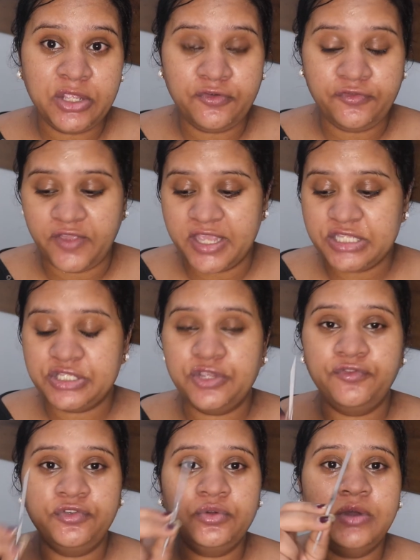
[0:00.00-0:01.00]
your face,
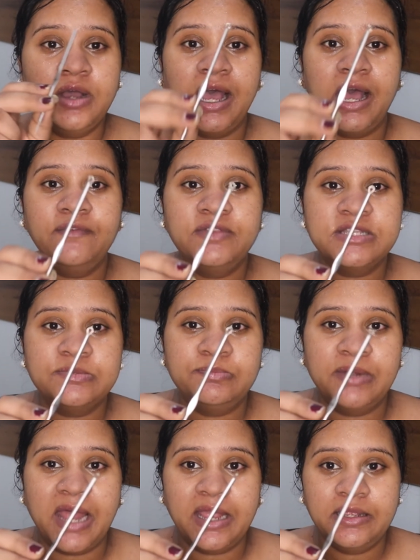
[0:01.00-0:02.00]
if you have this
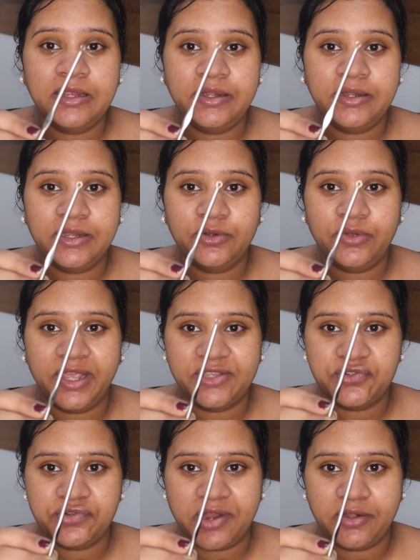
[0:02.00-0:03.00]
blackhead
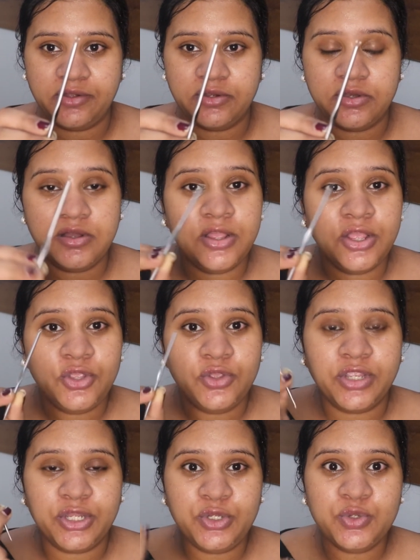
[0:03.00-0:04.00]
extractor,
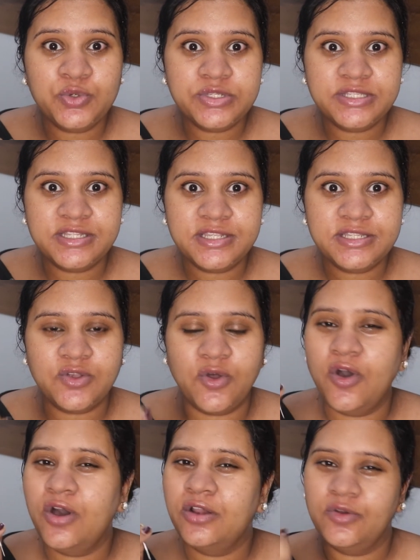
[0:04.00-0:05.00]
you can use this,
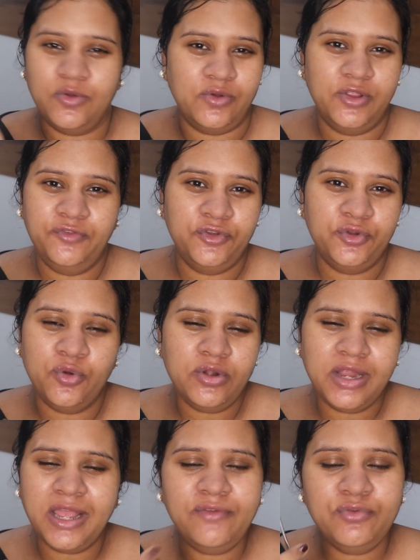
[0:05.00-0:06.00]
or if you
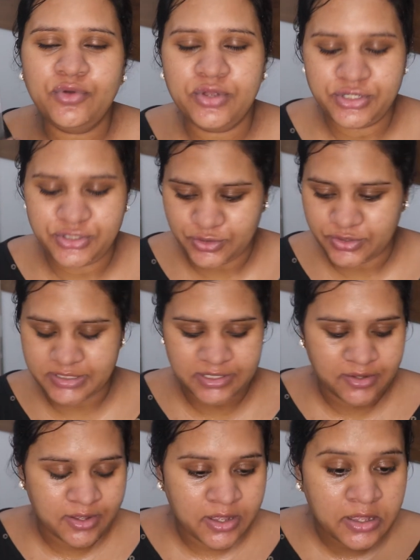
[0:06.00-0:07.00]
don't have, no issues.
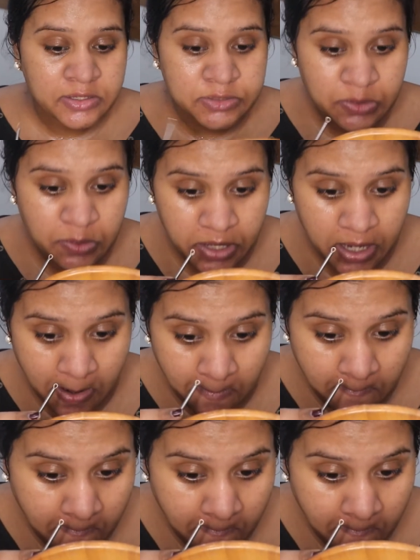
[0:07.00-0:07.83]
So yeah.